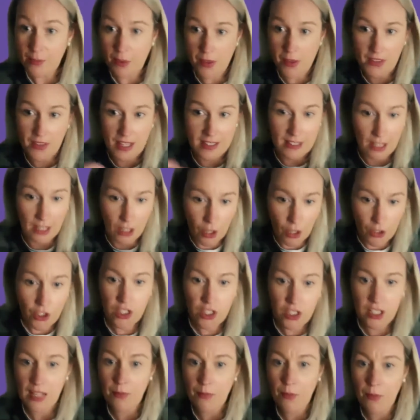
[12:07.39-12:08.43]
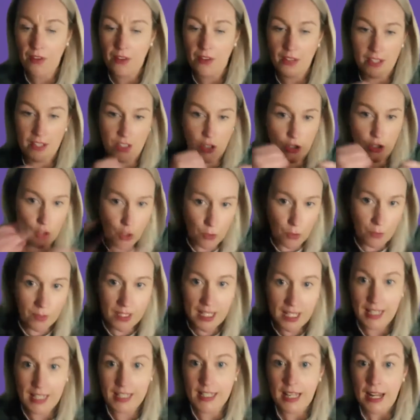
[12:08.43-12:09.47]
whether that's a lunch date, whether that's a Zoom
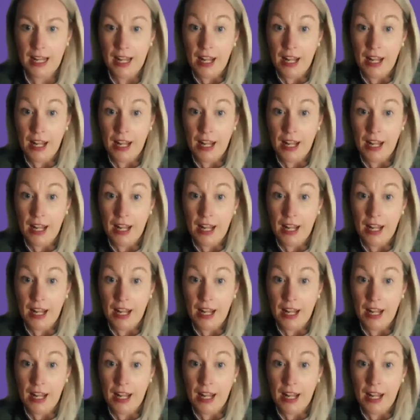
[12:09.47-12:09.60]
date,